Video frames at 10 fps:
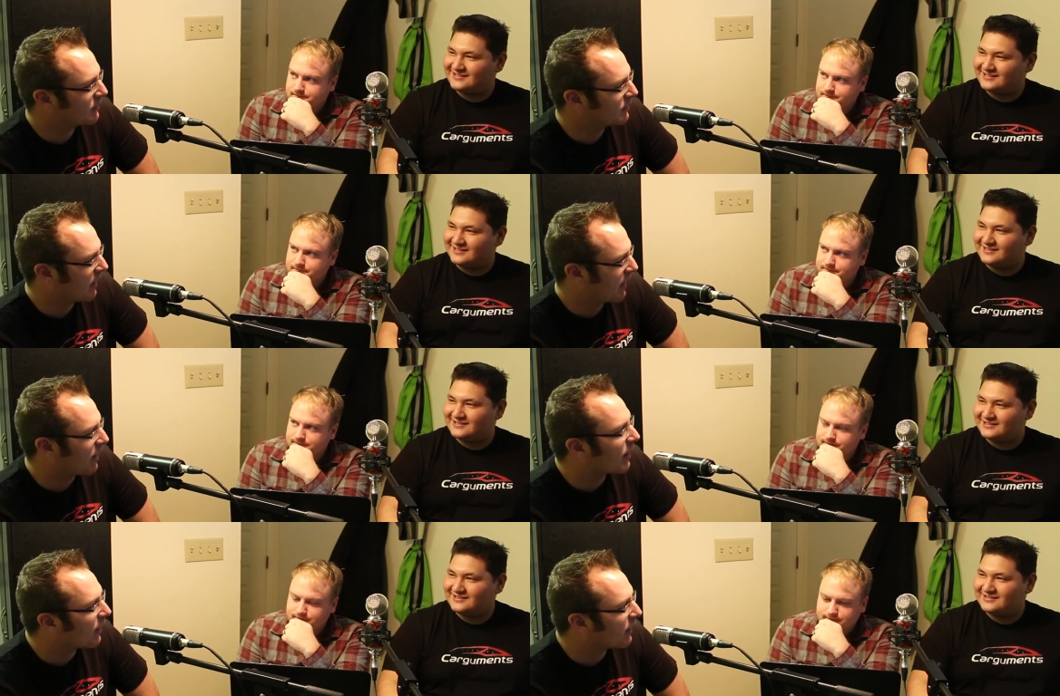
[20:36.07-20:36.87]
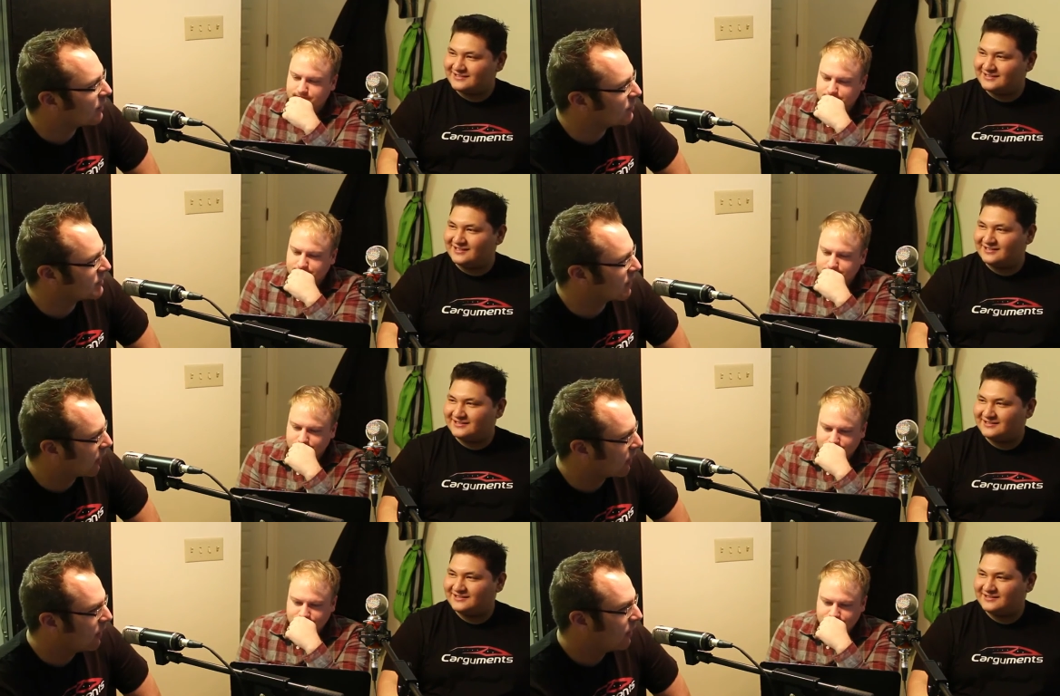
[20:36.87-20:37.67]
Speaker 1: sedan I had, it was like
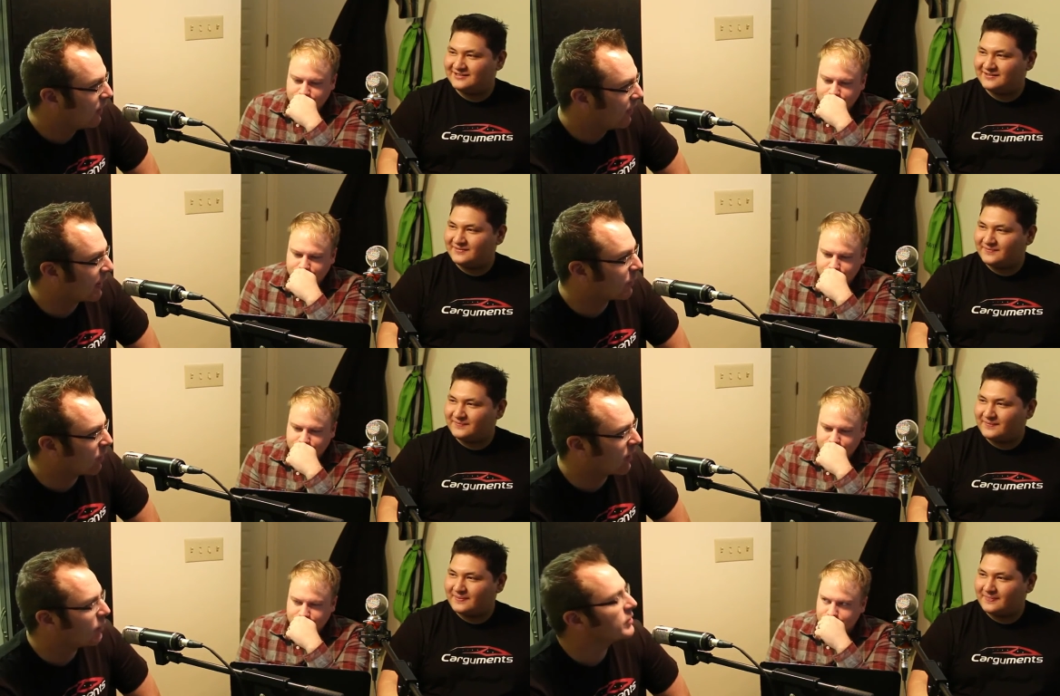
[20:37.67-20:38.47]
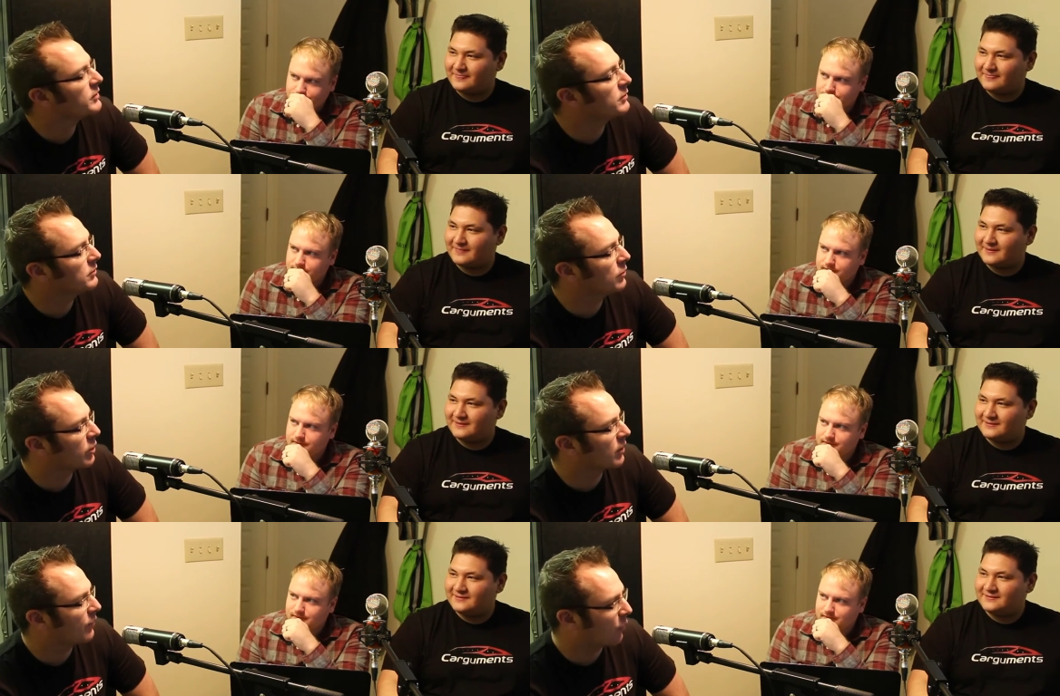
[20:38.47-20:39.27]
that's what I was
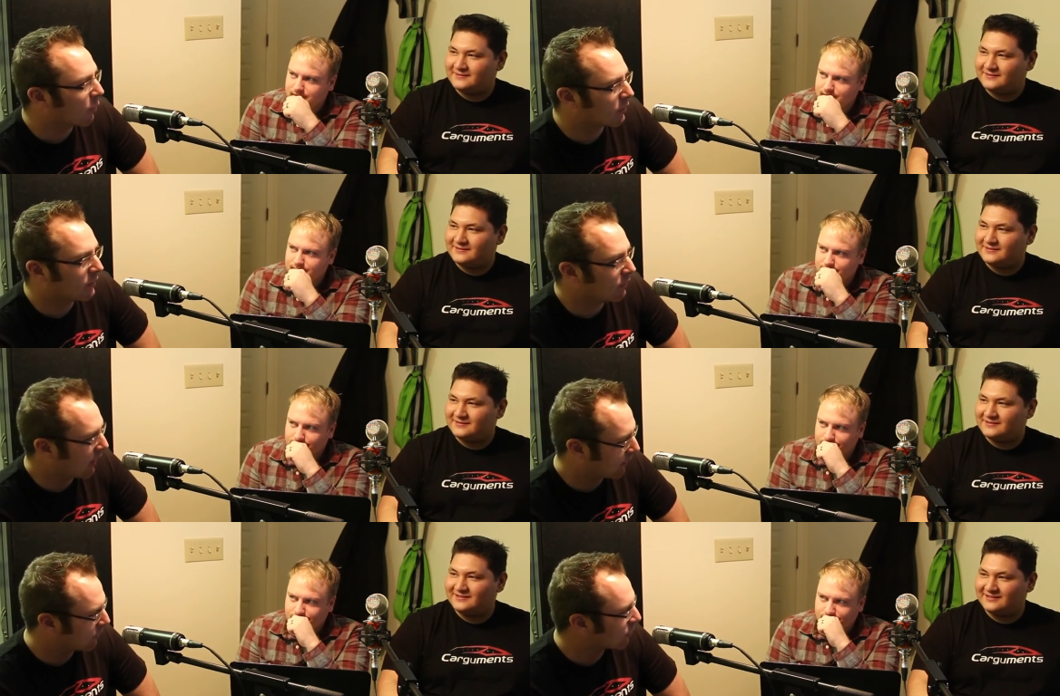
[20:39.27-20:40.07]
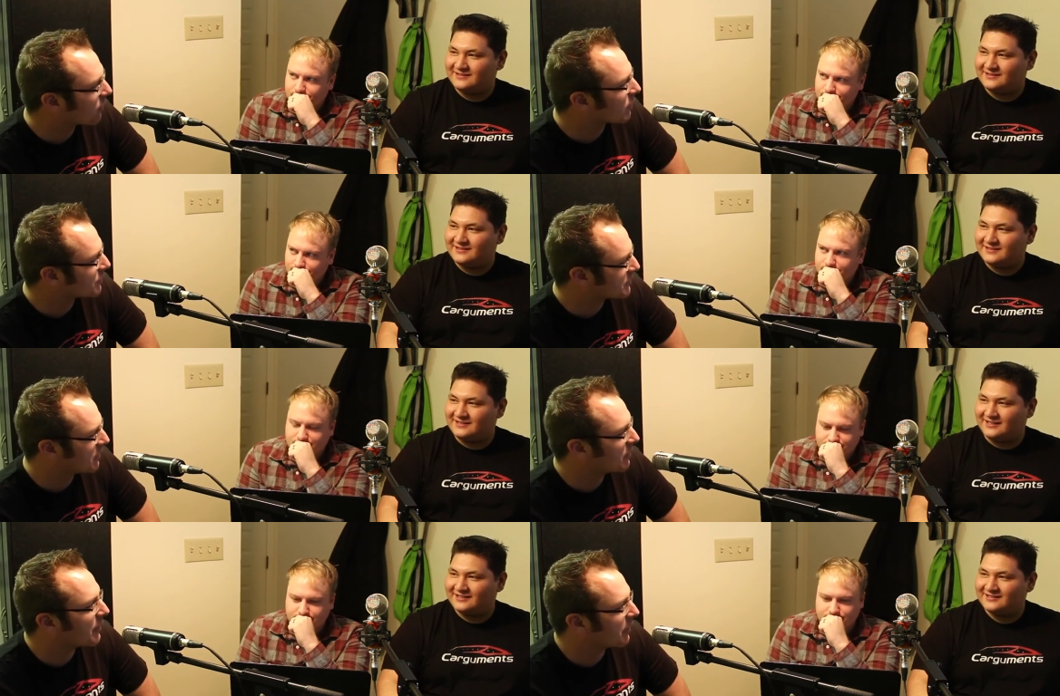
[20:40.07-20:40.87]
looking forward to after work was
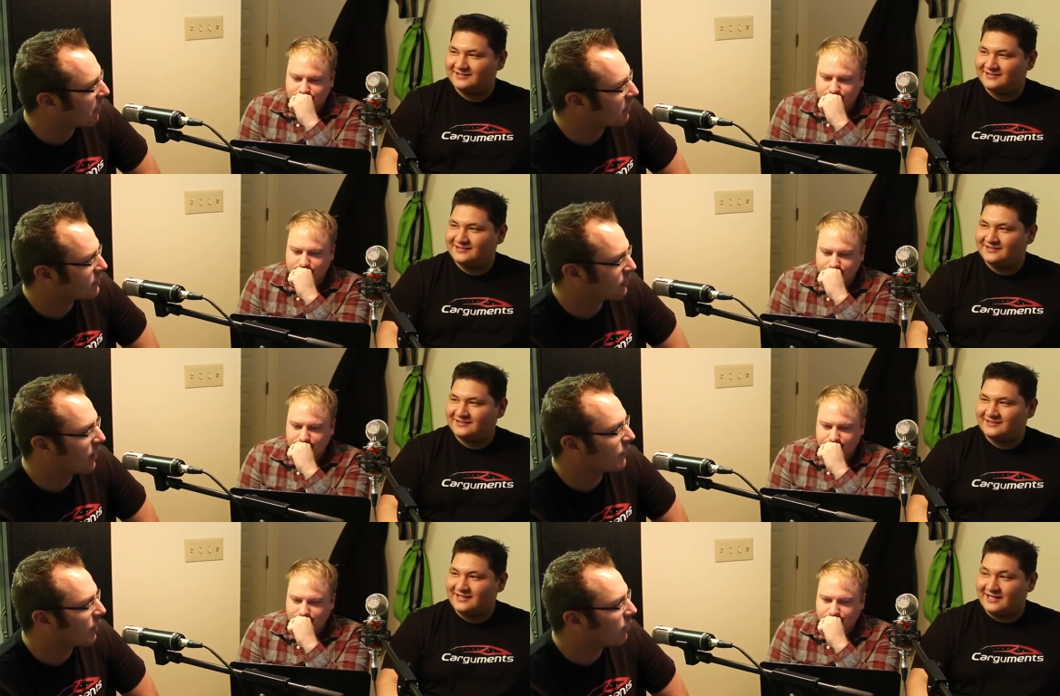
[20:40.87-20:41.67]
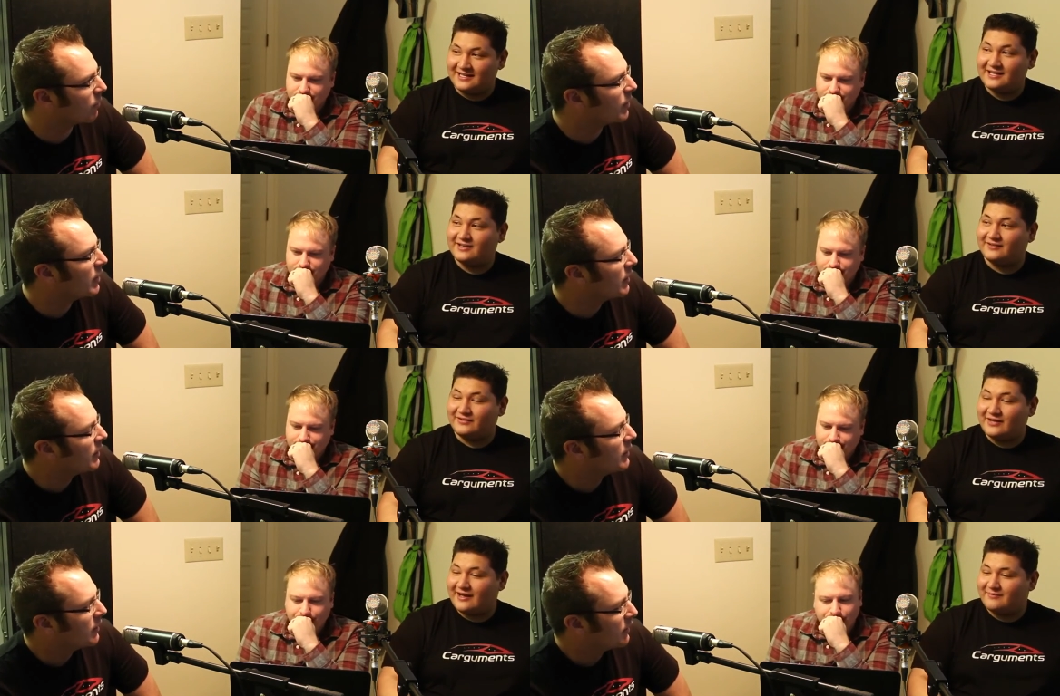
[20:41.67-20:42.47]
getting yeah. my car and driving home.
Speaker 2: And
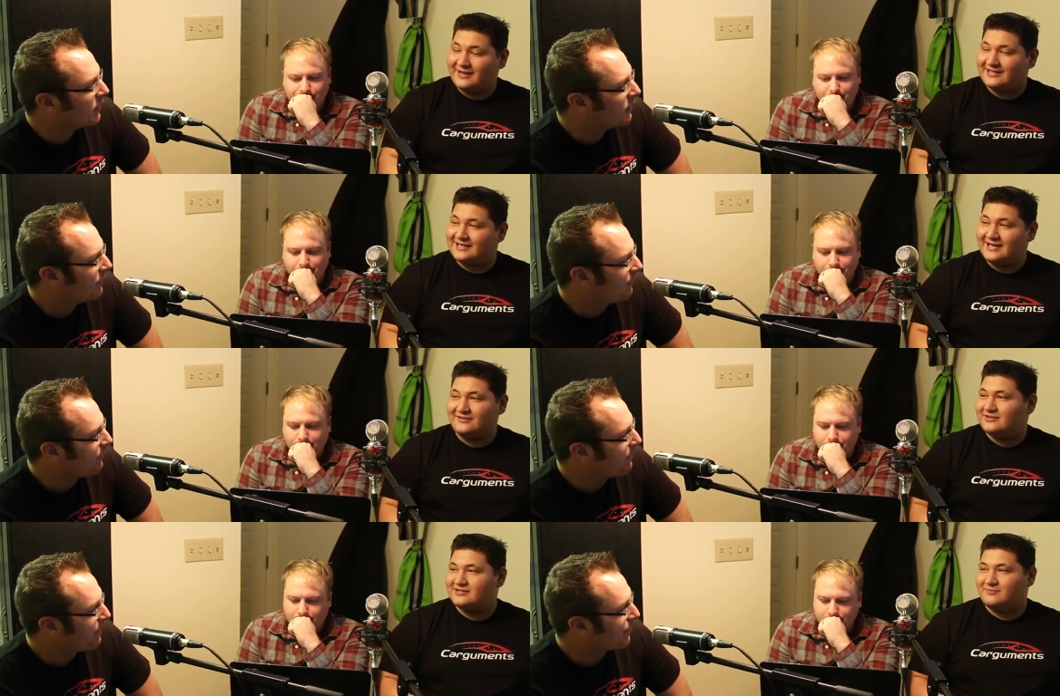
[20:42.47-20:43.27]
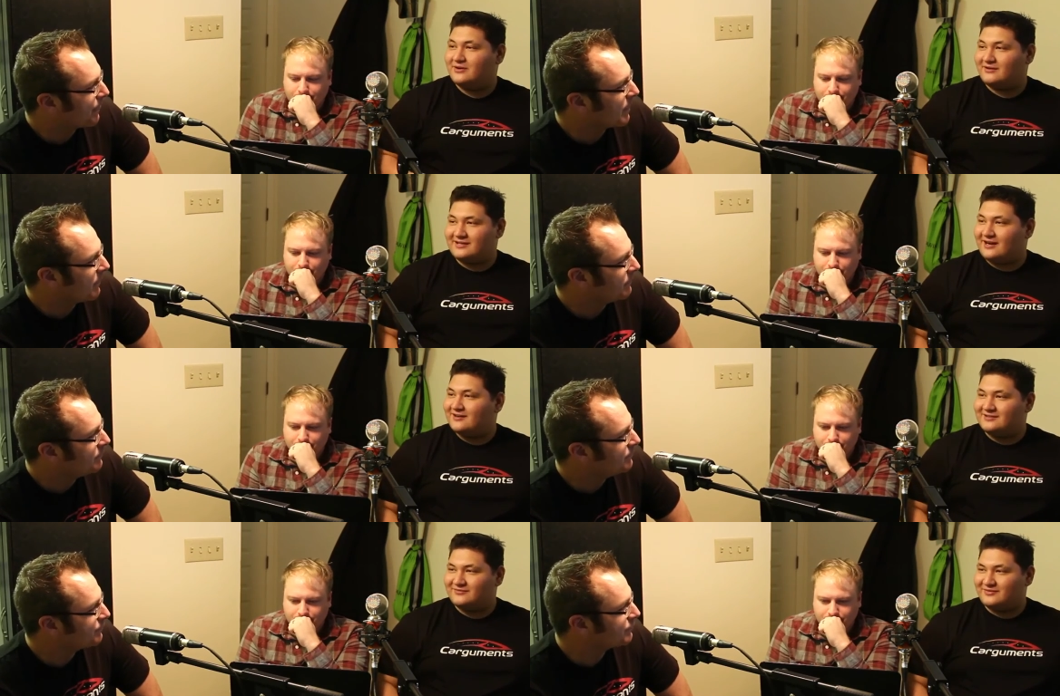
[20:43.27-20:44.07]
you have a bad day, you just smoke your
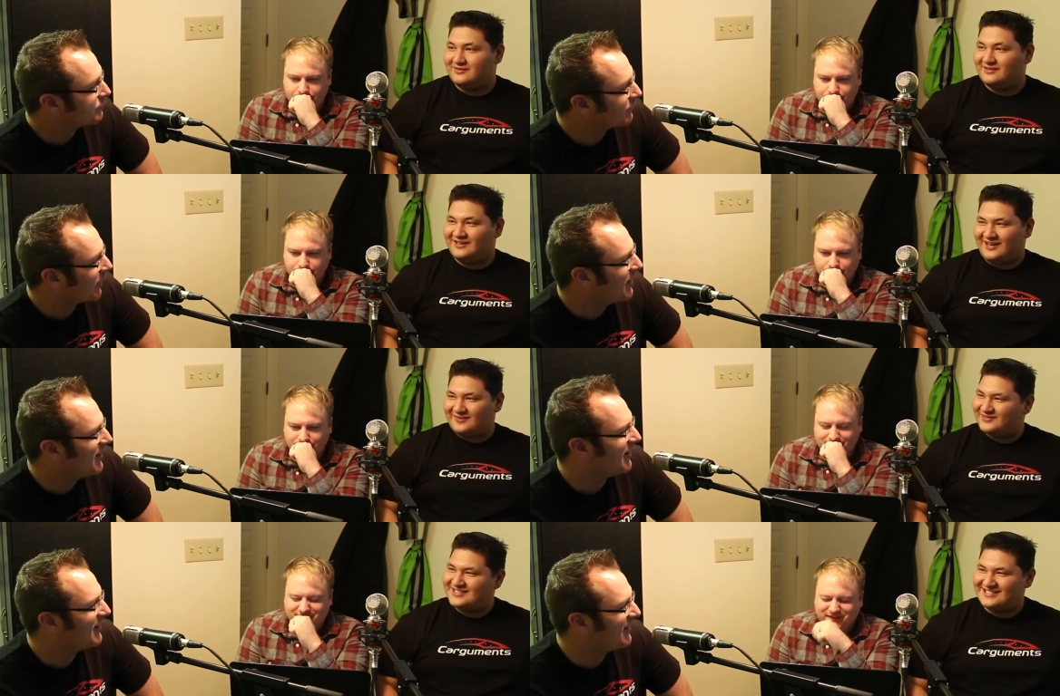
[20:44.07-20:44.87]
tires in front of the office.